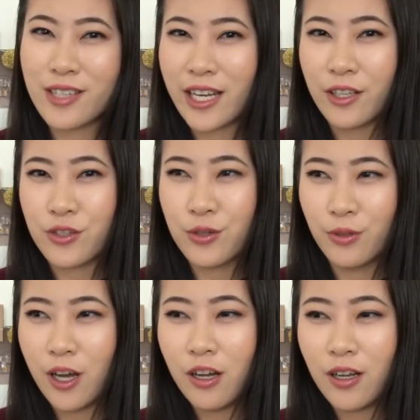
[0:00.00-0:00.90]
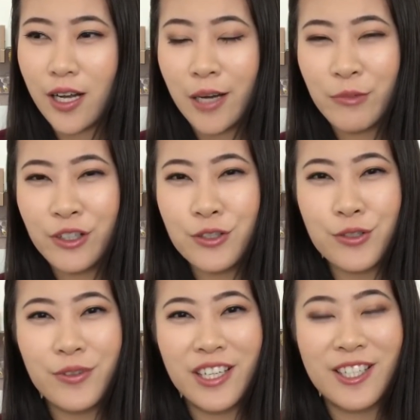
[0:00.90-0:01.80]
is getting too long. I'm gonna
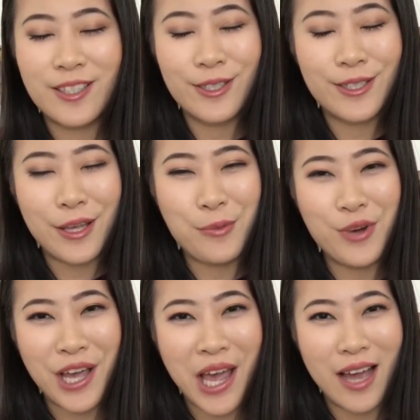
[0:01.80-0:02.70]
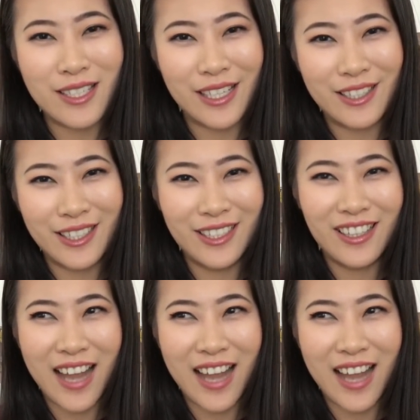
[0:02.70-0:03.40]
do this the same way as I did